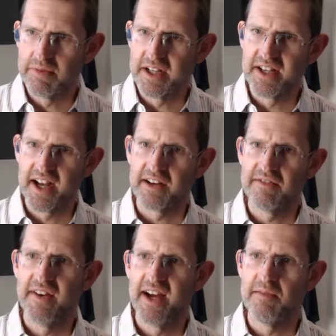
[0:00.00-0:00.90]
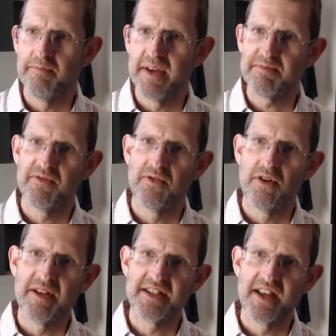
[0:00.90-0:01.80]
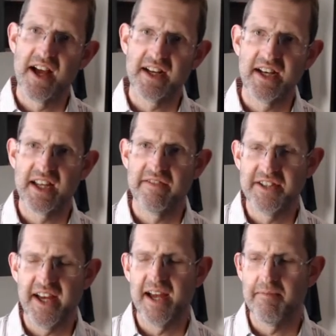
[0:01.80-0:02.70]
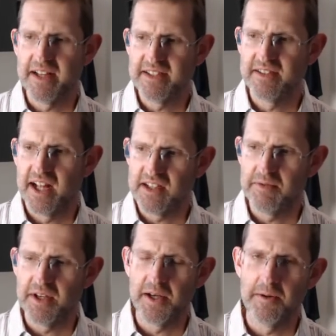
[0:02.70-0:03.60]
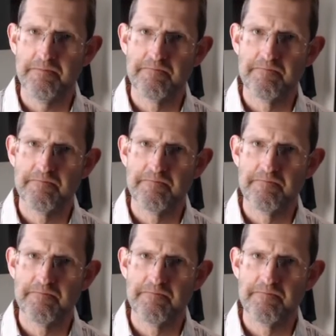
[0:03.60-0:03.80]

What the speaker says: but it's not going to find the best performing stock at any given time. That's up to you.